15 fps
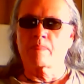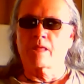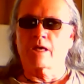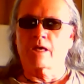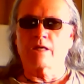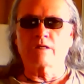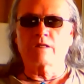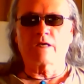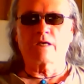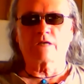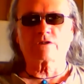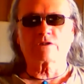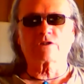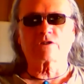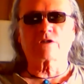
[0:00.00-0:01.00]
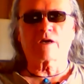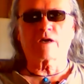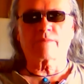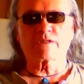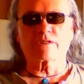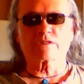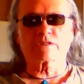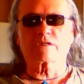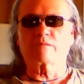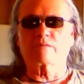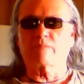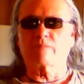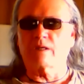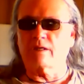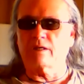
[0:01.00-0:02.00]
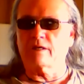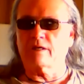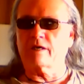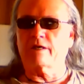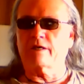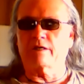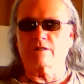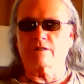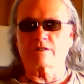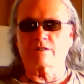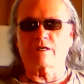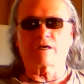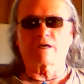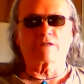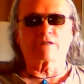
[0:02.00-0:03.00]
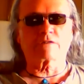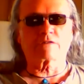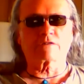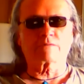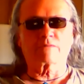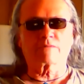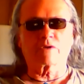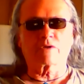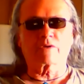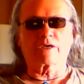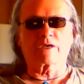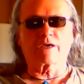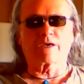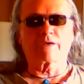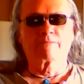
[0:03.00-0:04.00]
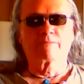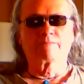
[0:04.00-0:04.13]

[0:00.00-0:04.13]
And yes, shamans can be intense, okay?